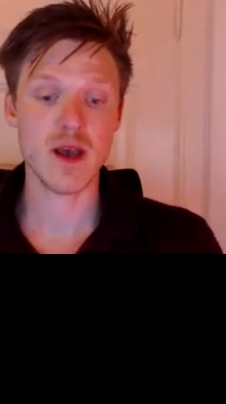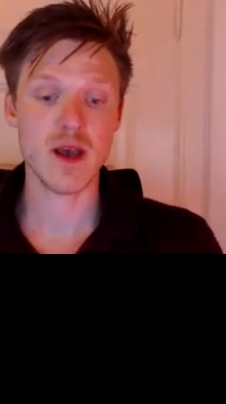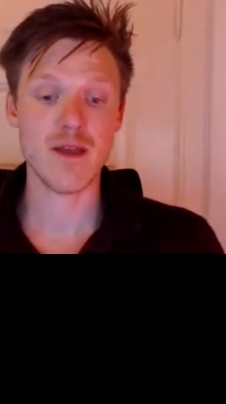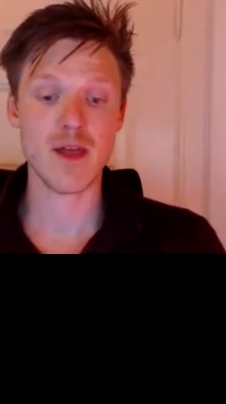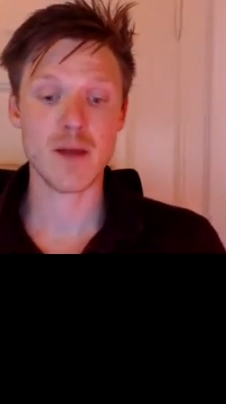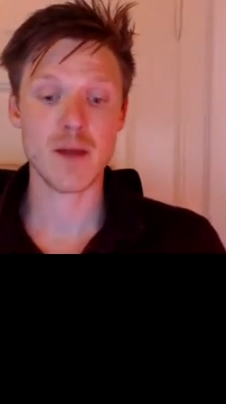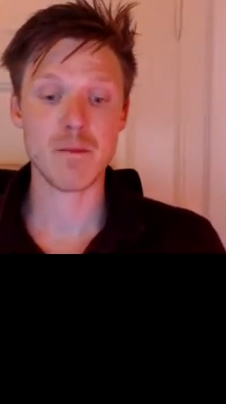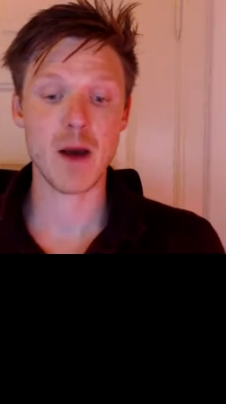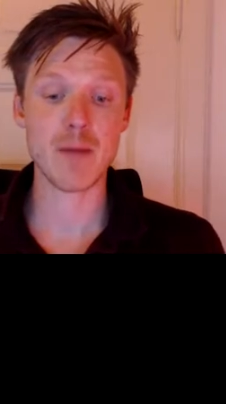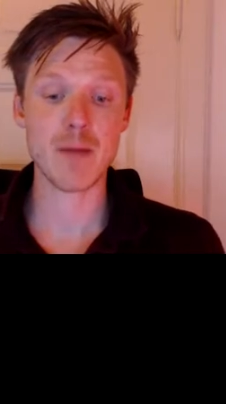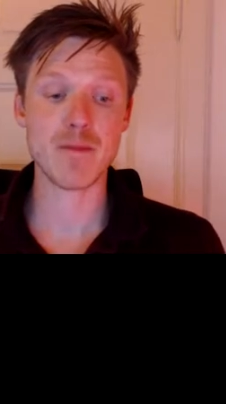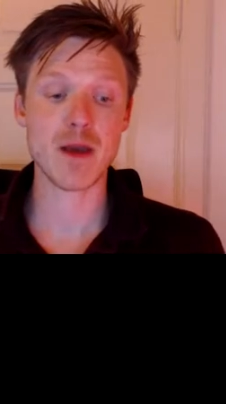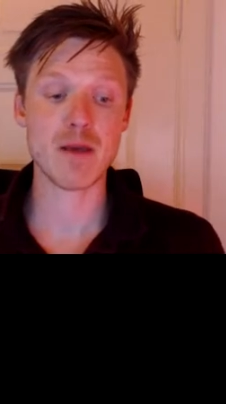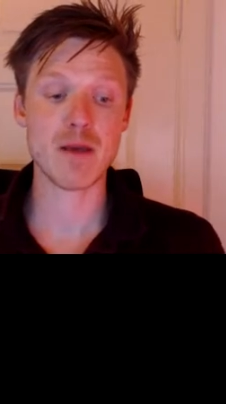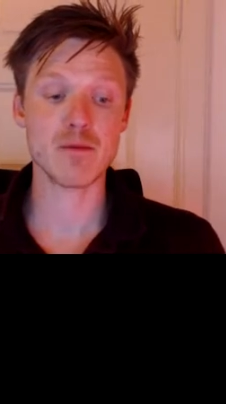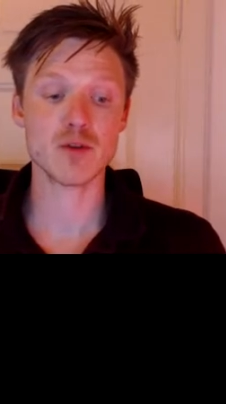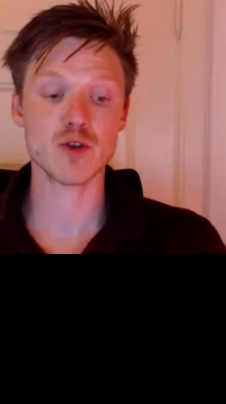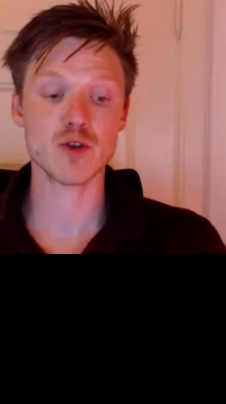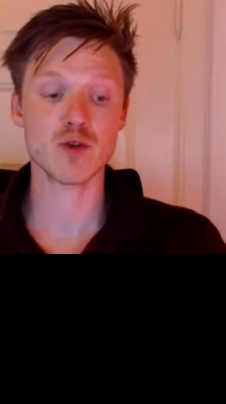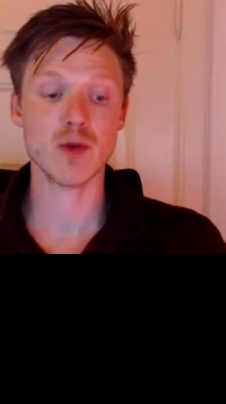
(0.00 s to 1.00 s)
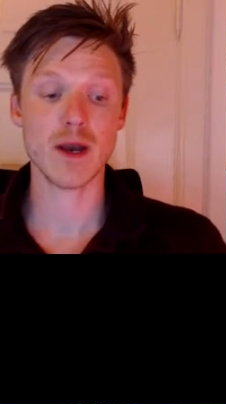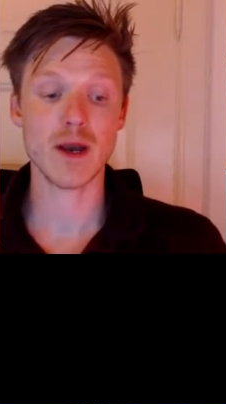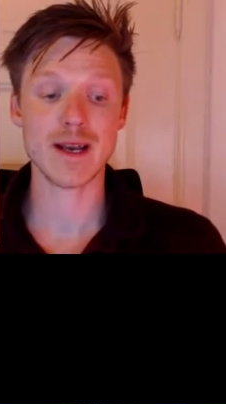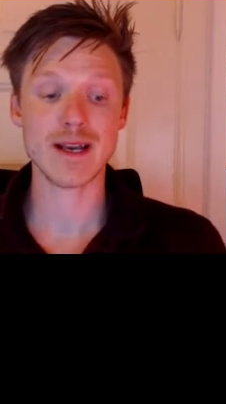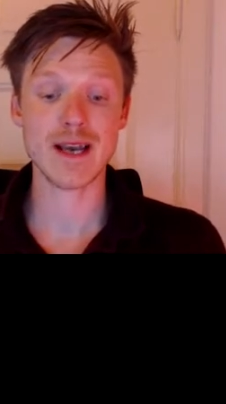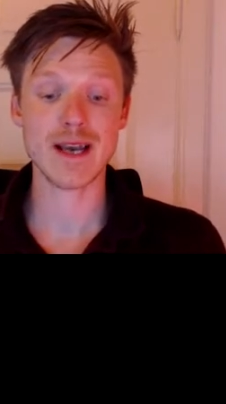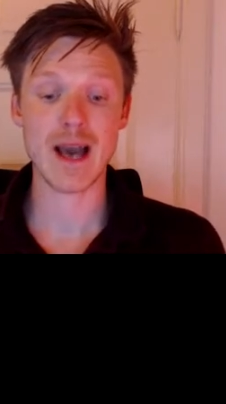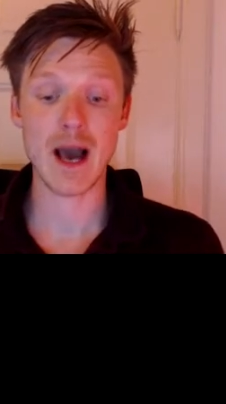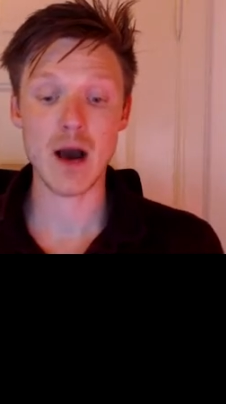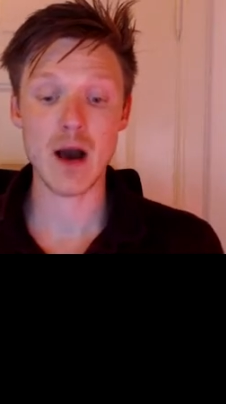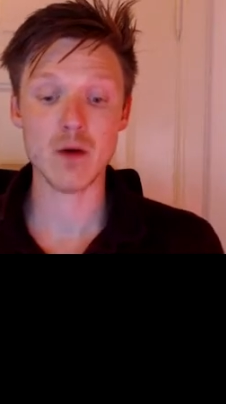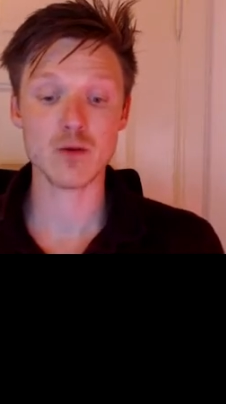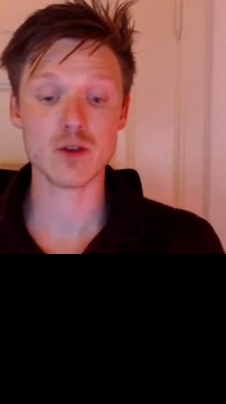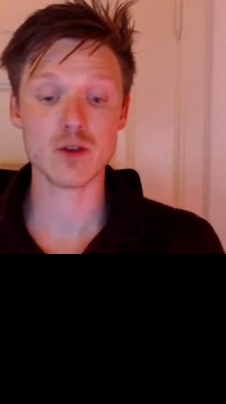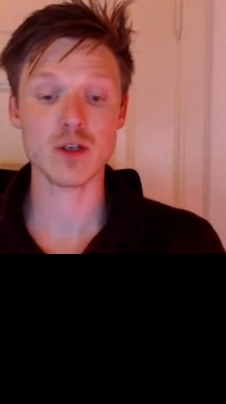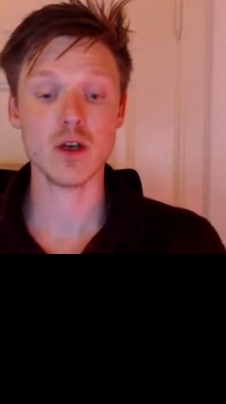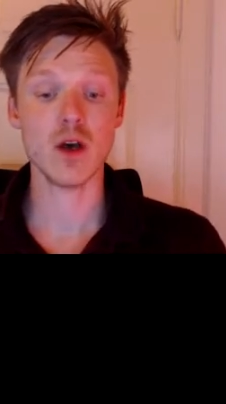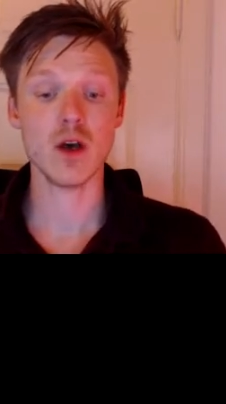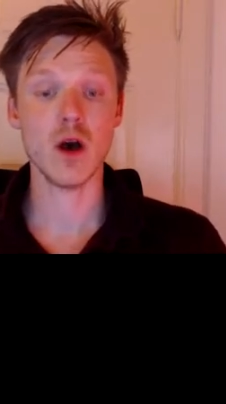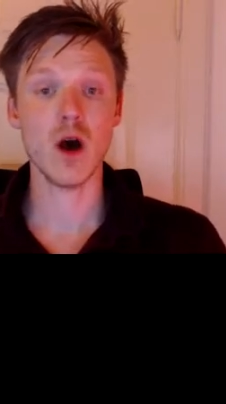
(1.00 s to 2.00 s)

that might be able to account